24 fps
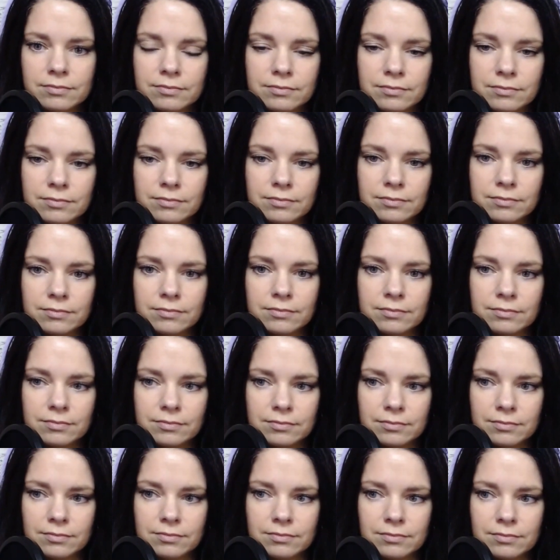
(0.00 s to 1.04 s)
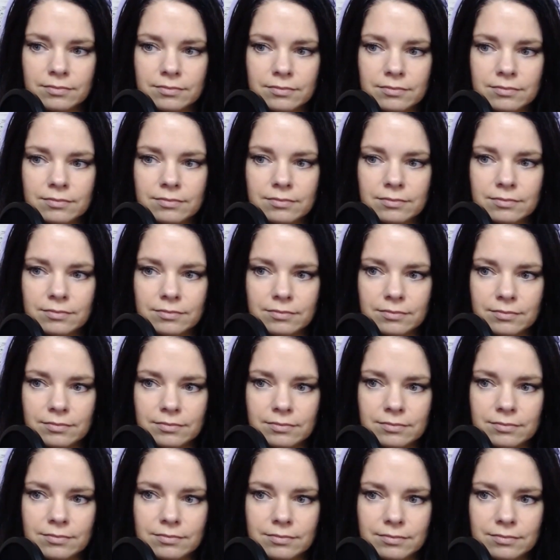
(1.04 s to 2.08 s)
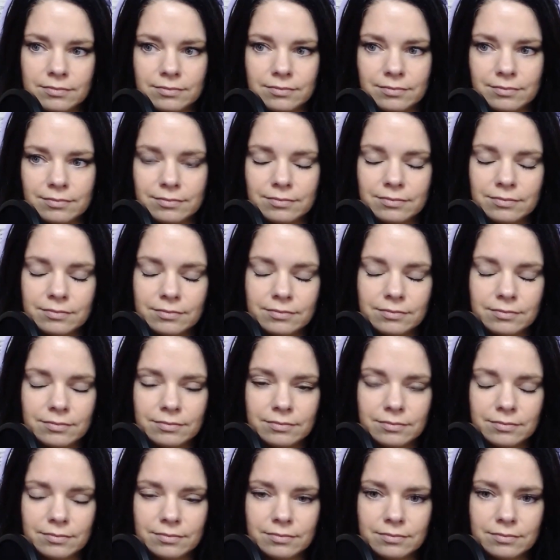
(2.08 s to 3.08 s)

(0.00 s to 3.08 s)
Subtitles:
The person shown says nothing.